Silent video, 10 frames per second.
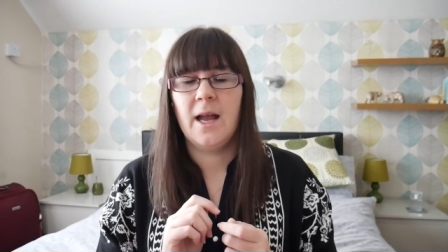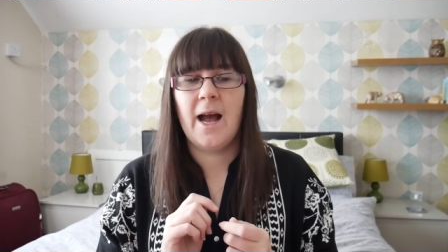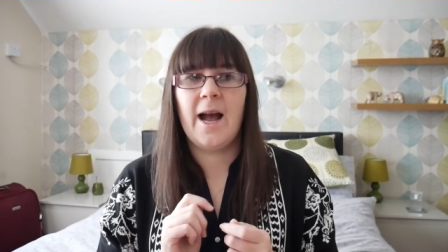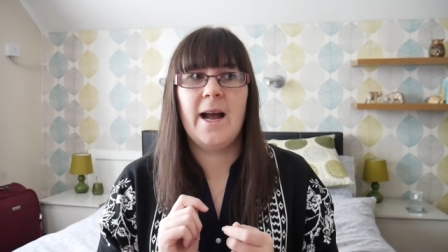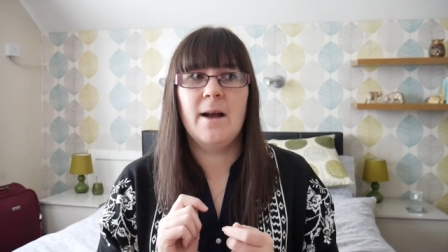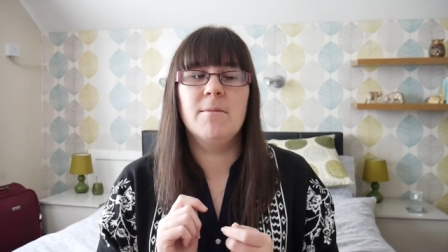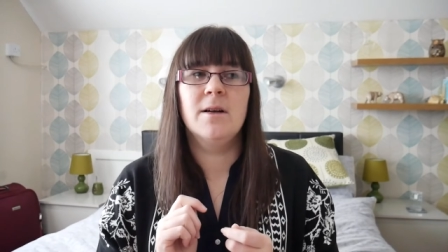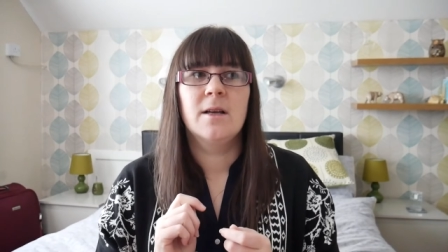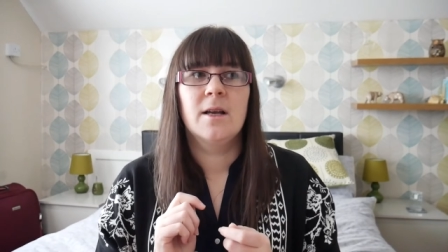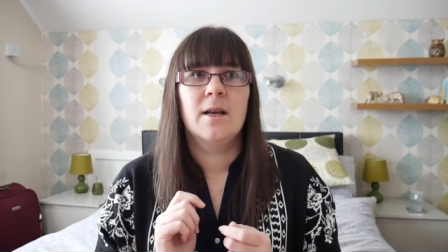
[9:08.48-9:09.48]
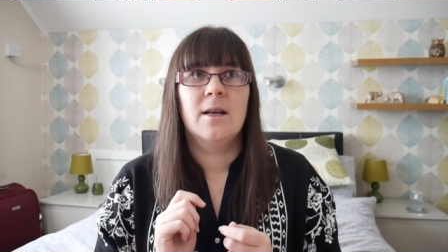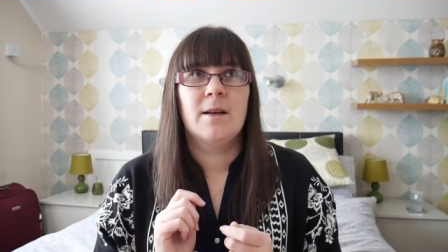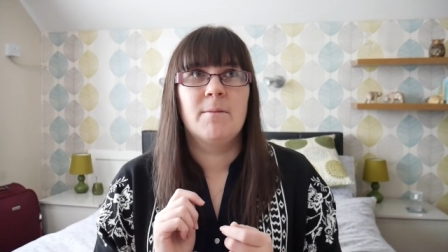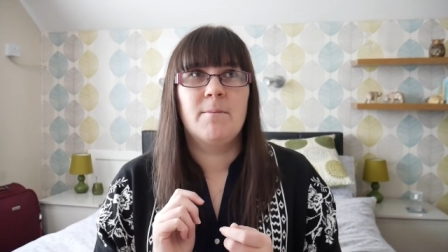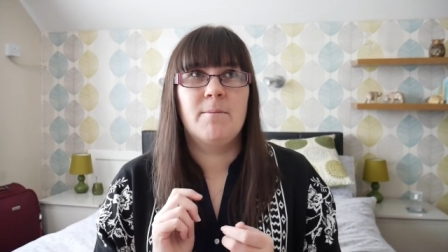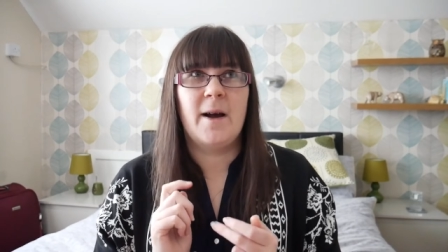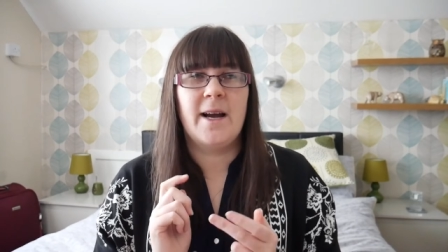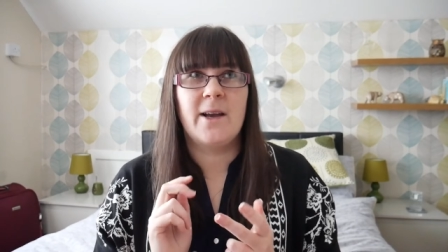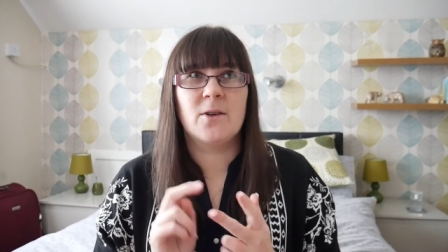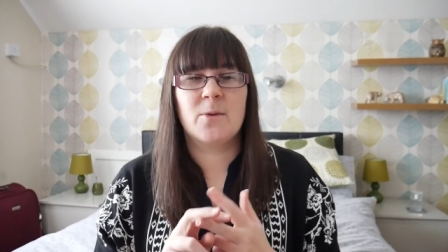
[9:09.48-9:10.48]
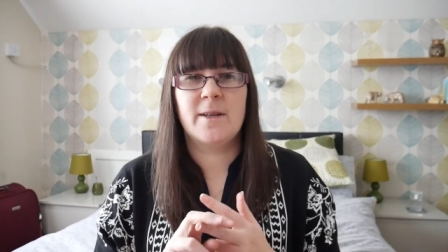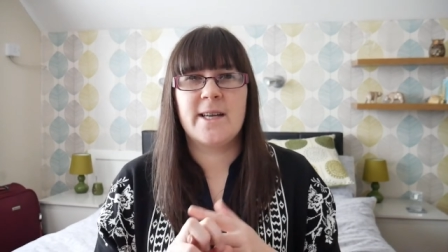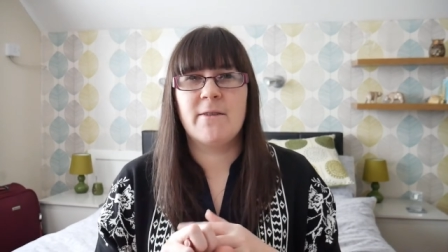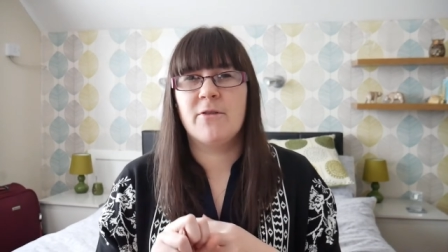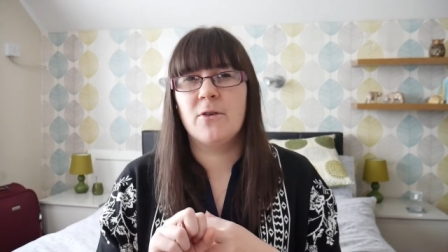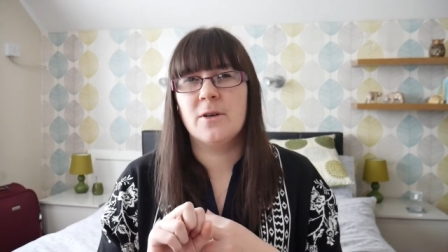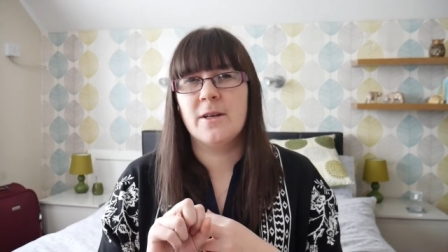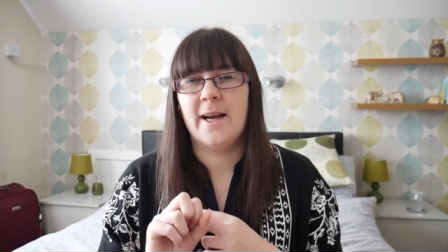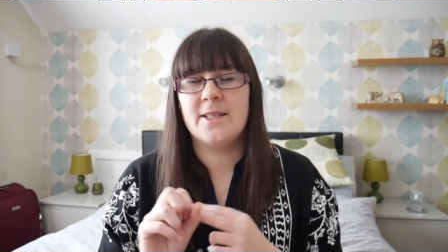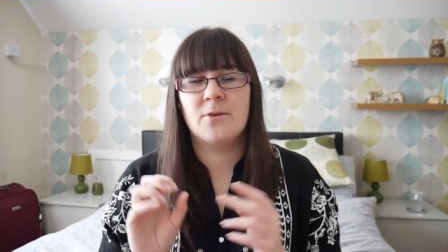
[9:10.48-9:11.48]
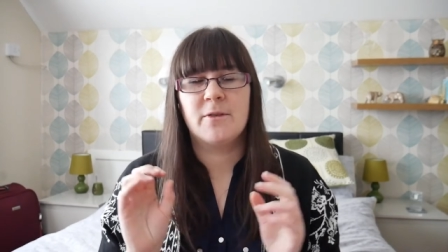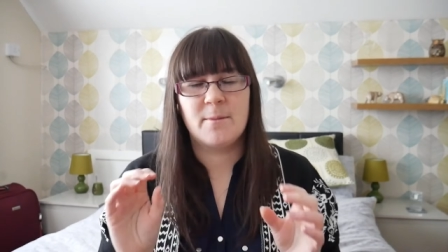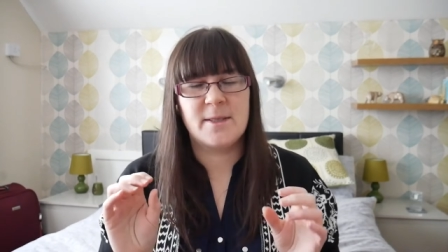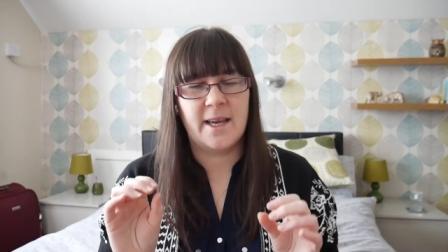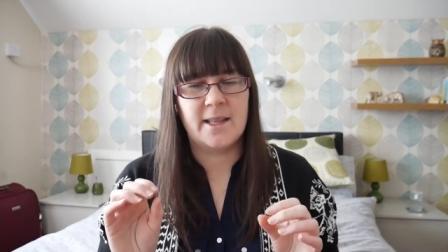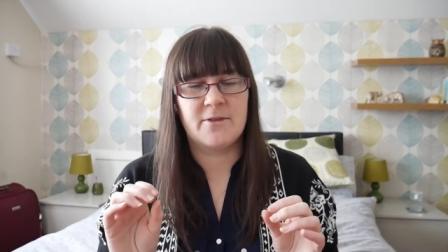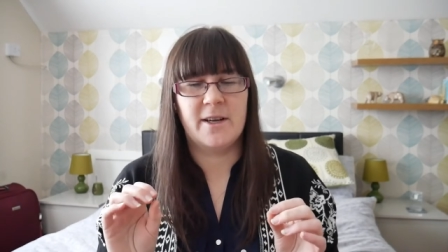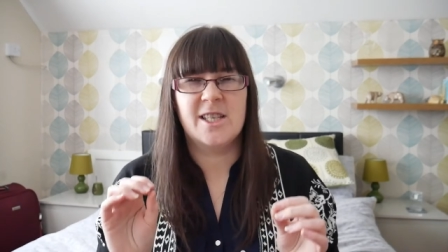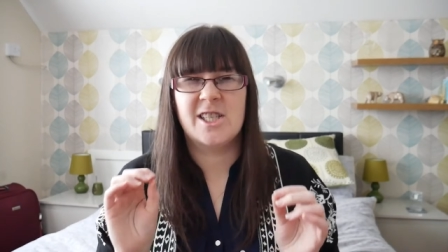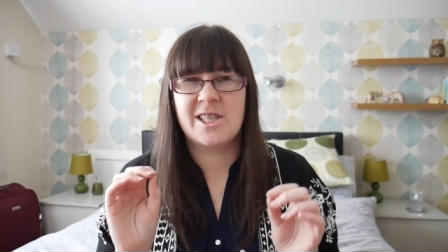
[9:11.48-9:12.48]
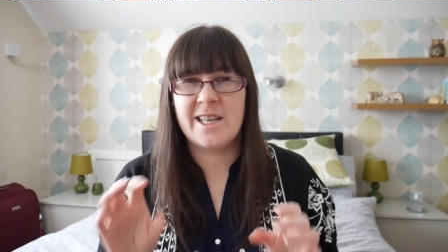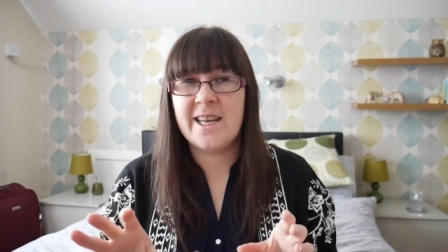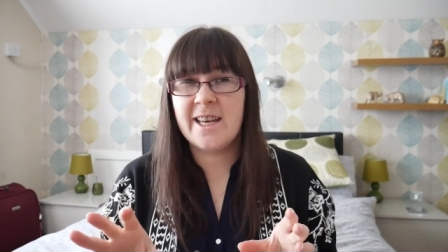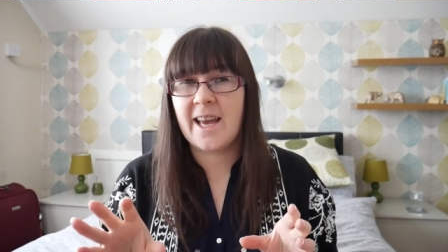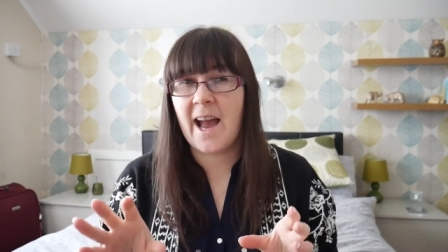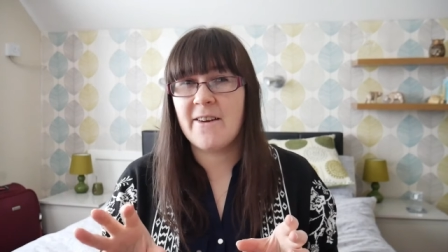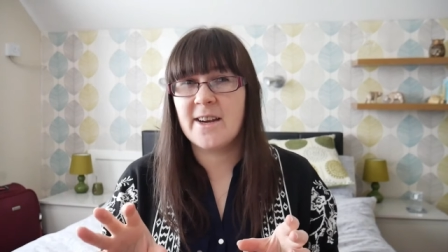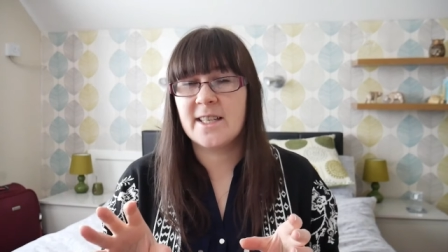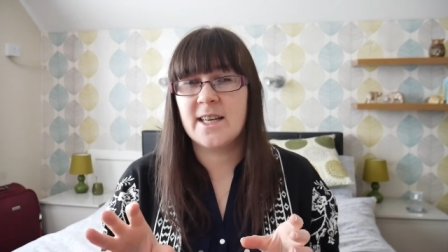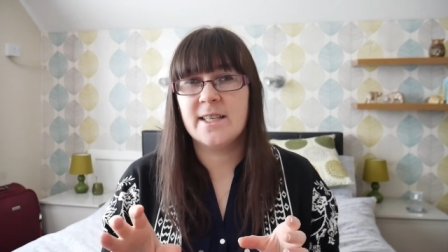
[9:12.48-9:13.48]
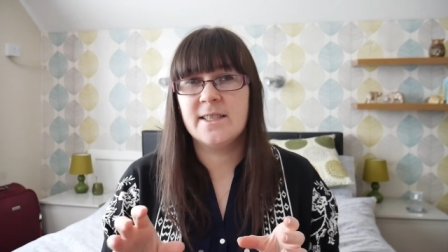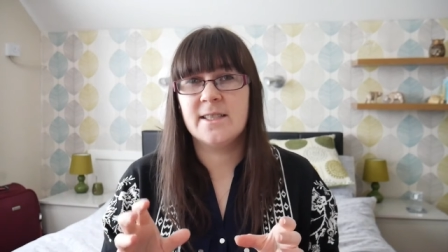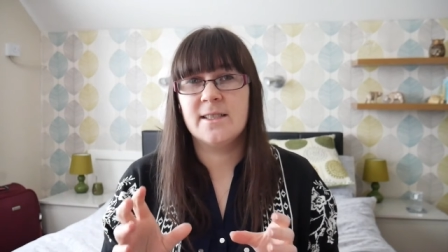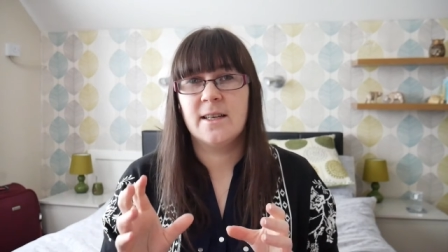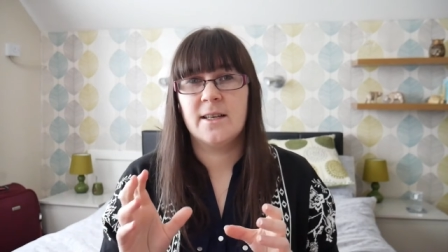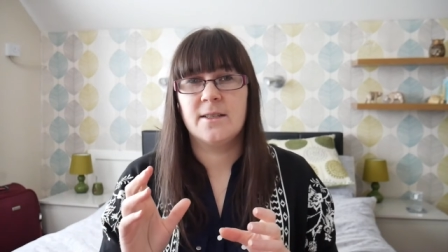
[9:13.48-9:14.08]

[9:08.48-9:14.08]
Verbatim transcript: um, but I also went down for, I don't know if I'm saying this right, Schleich characters.